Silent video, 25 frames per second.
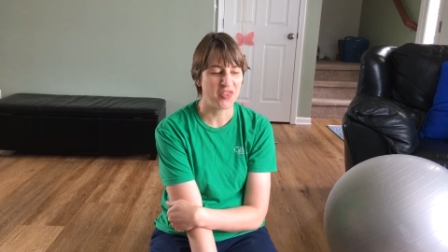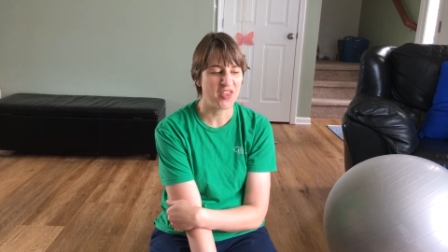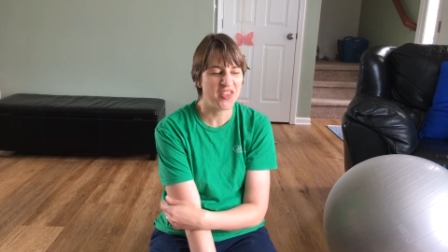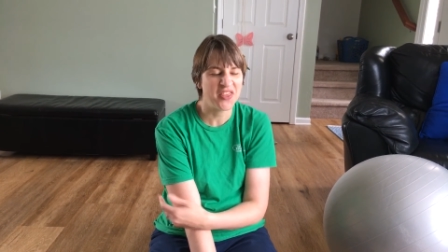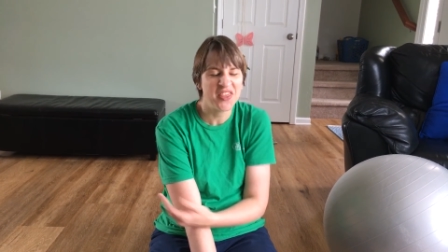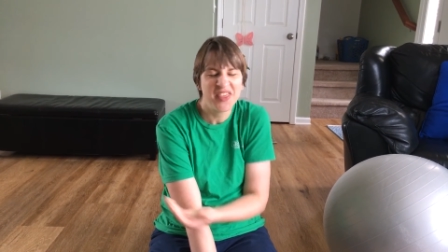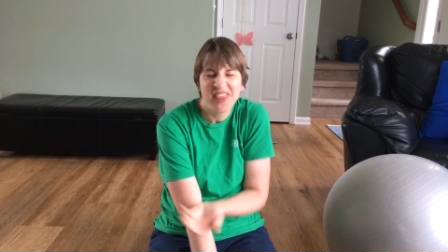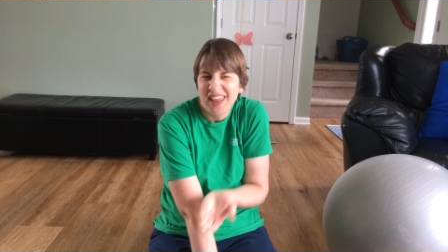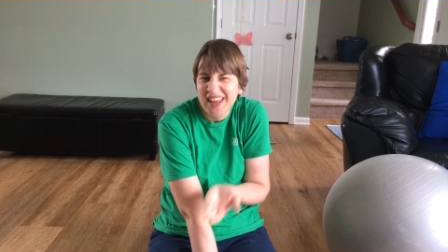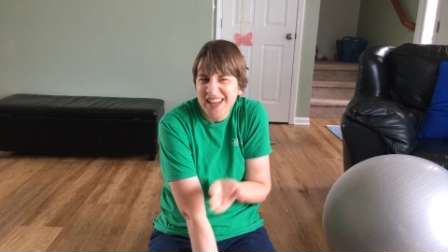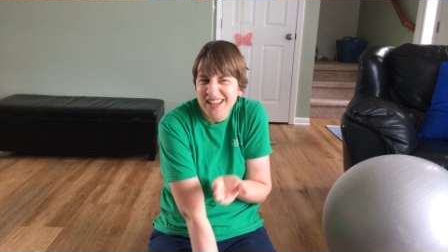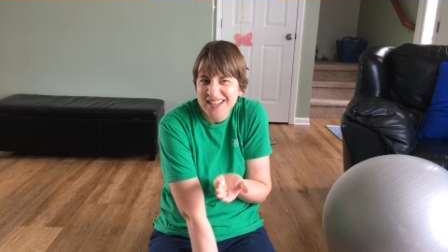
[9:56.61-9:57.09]
the
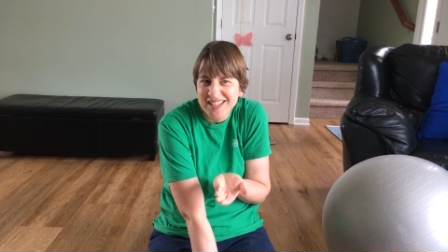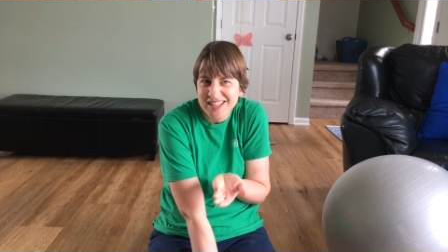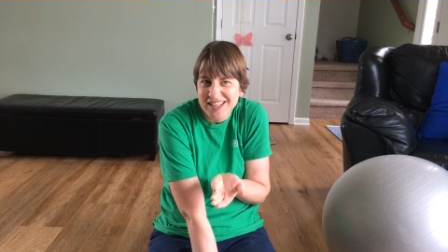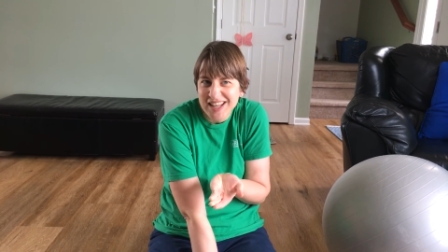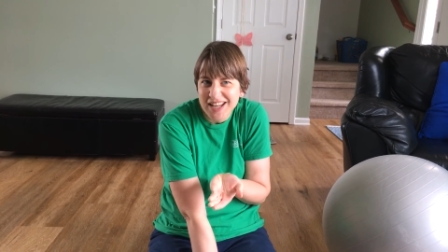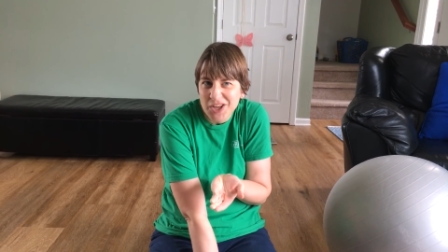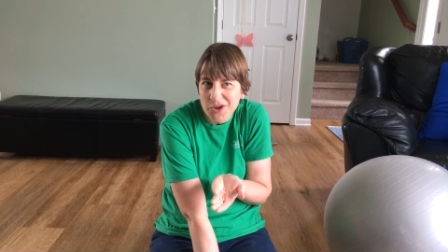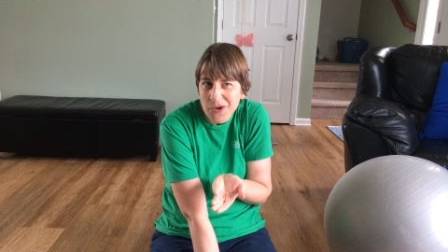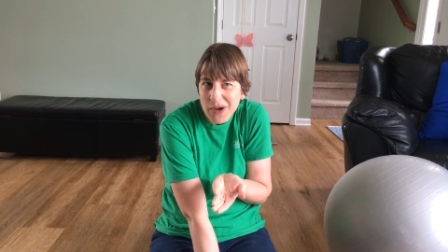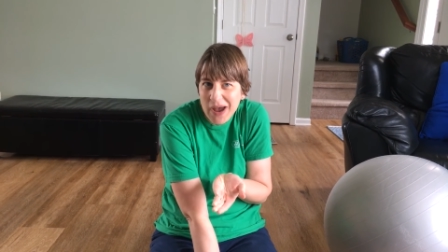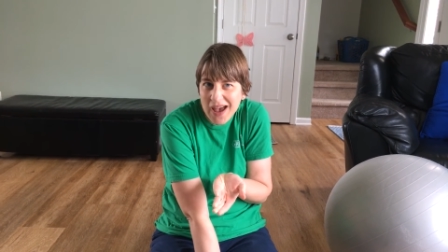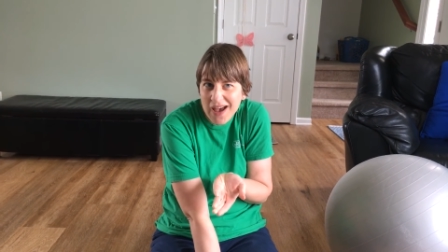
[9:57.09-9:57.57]
things
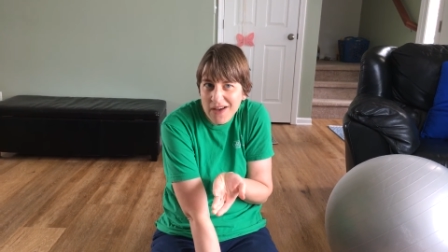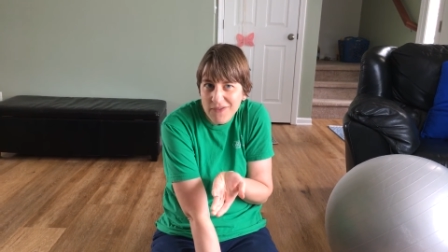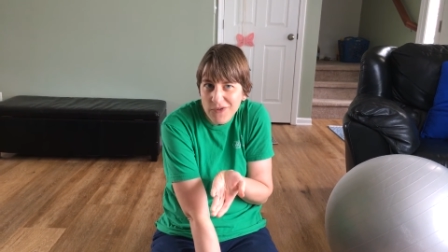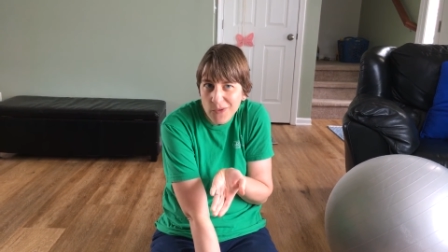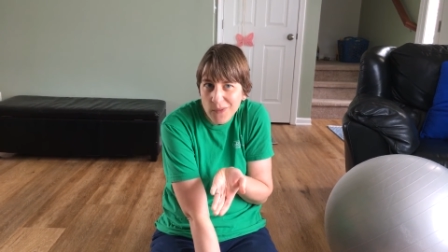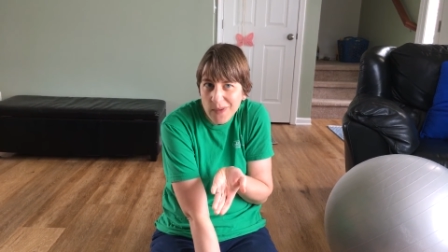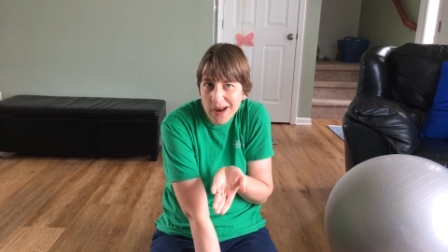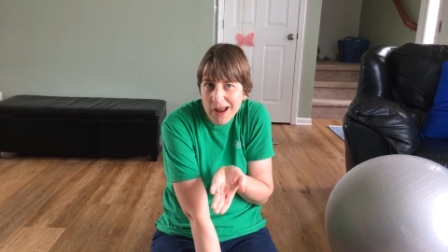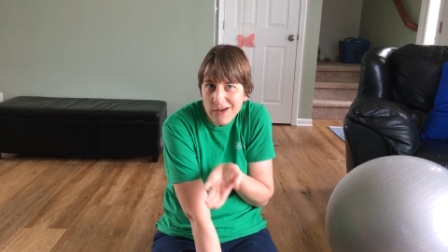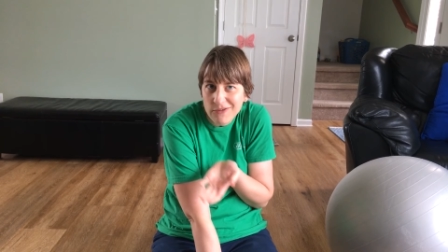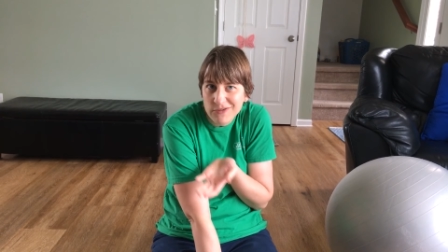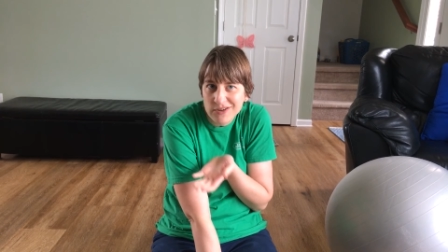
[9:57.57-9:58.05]
that you have
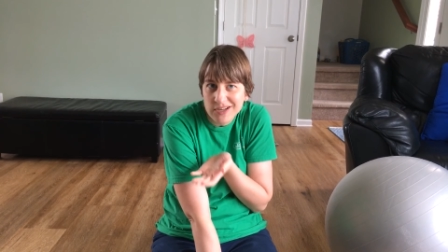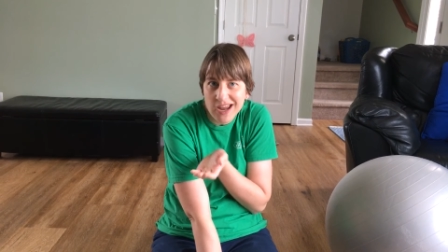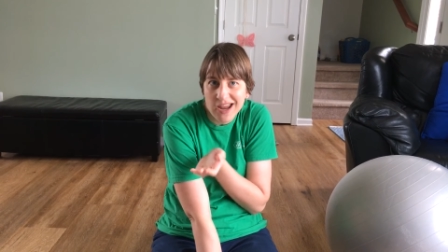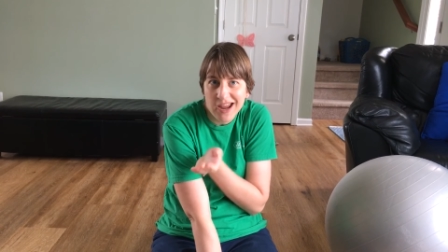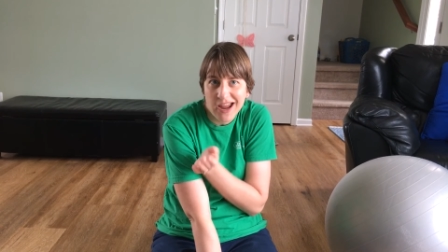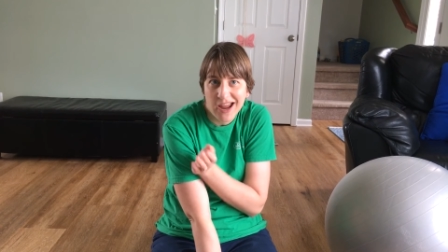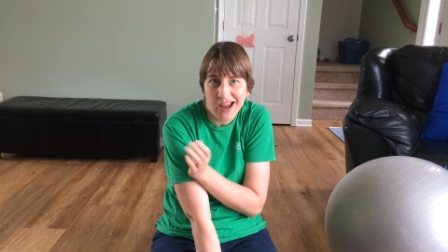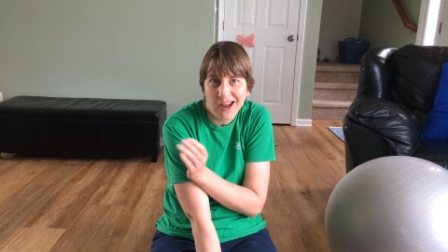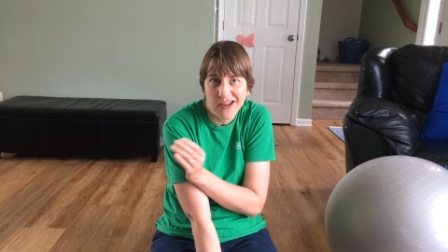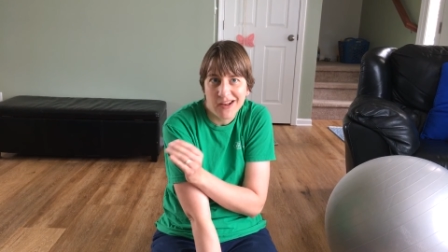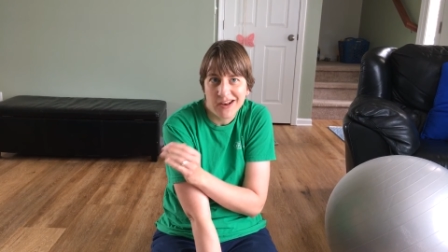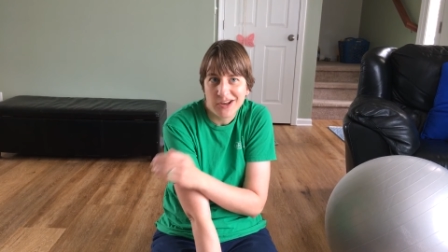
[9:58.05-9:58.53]
around
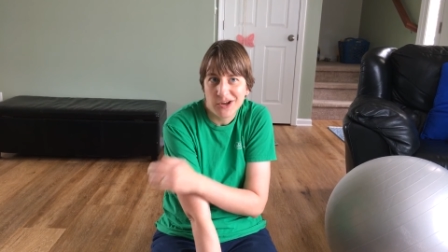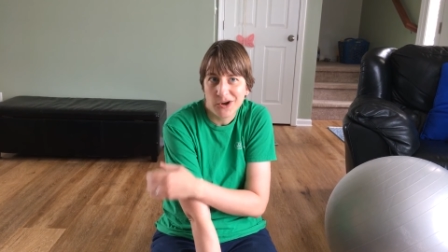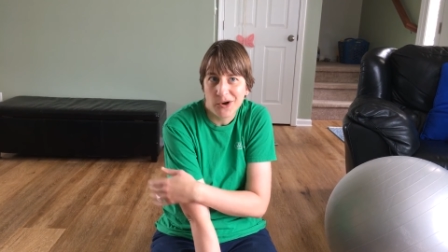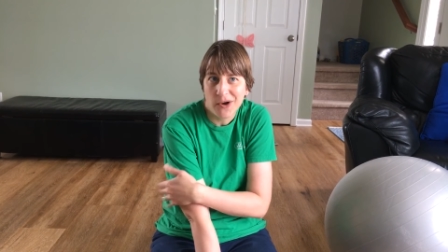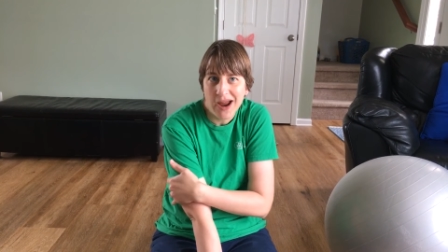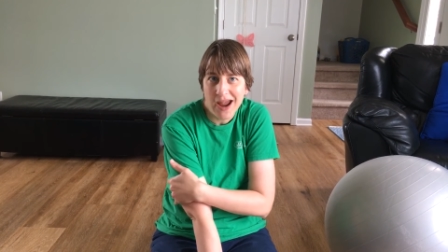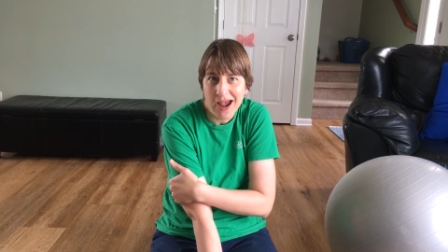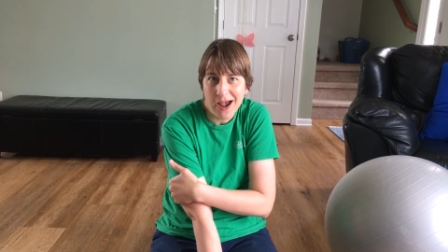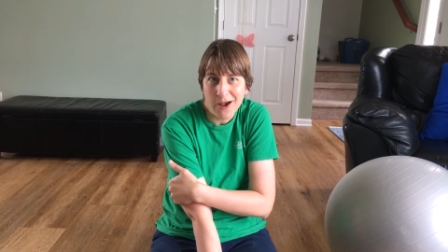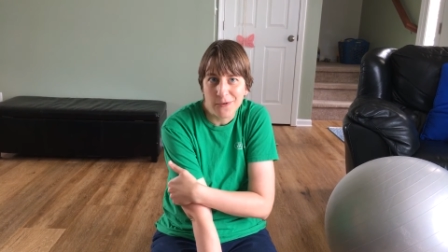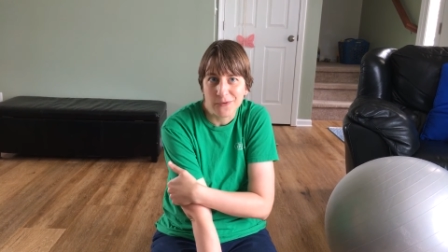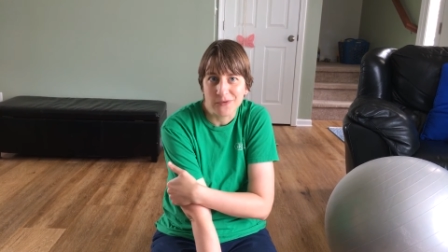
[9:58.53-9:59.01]
at your
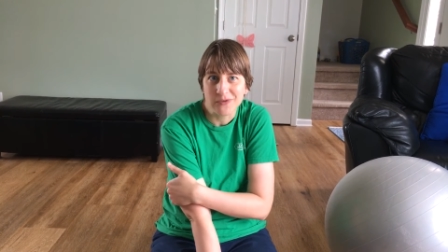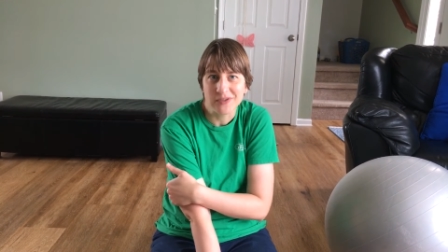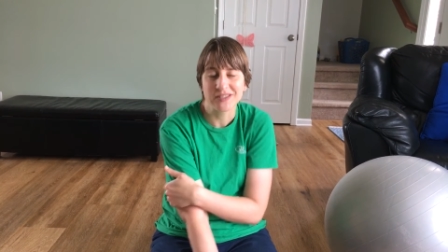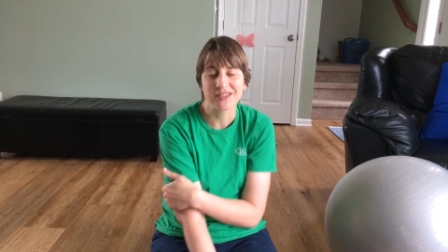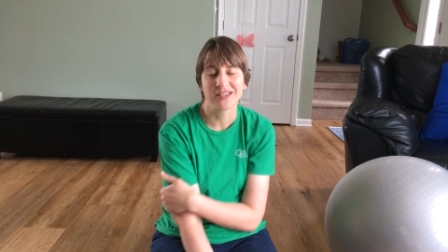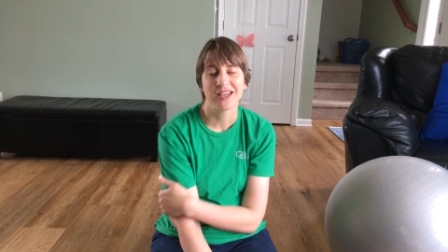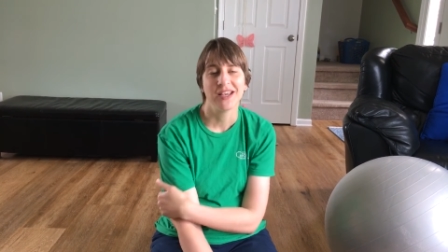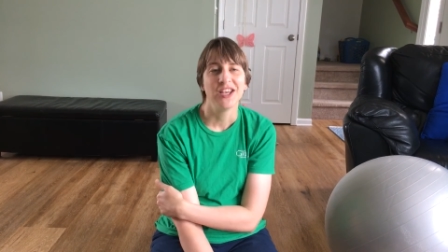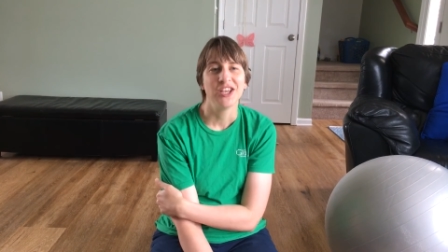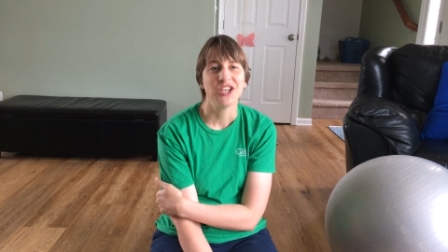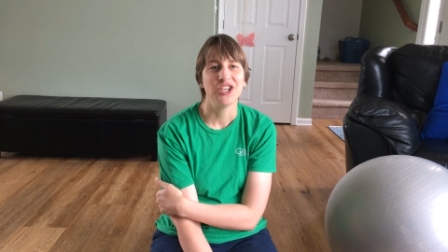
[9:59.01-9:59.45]
house.